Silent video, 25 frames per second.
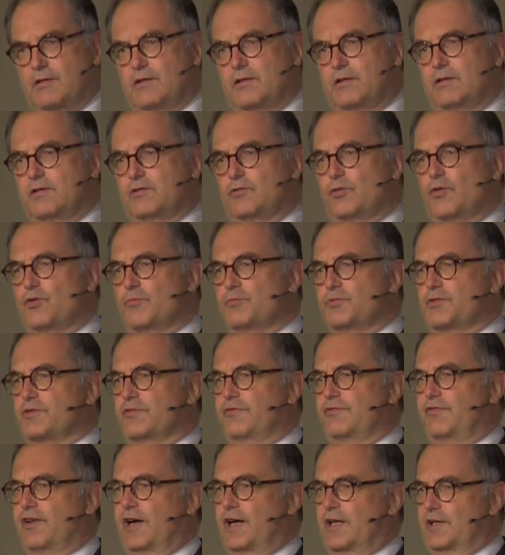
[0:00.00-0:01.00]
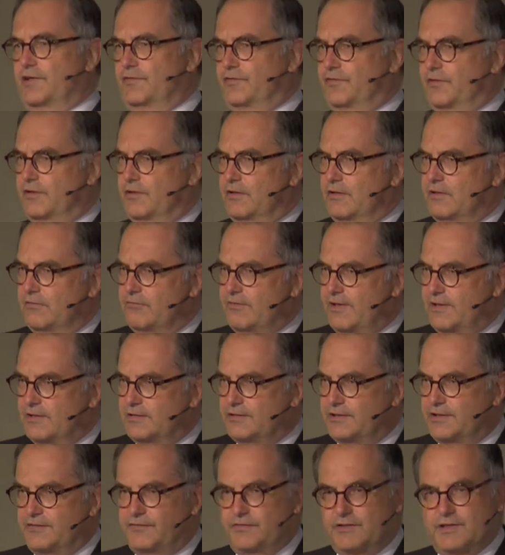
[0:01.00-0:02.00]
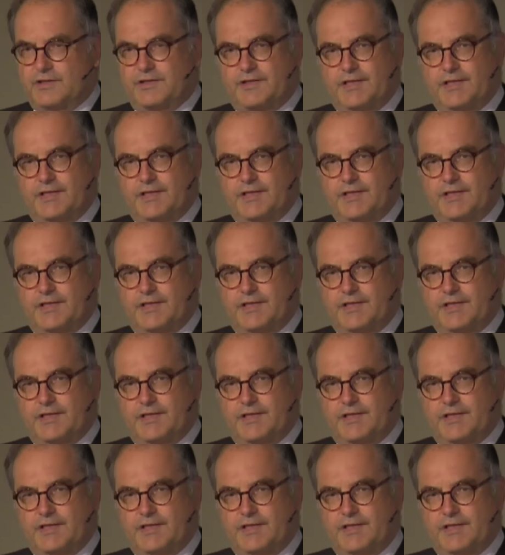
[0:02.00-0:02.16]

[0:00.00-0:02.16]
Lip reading: in terms of 5 relatively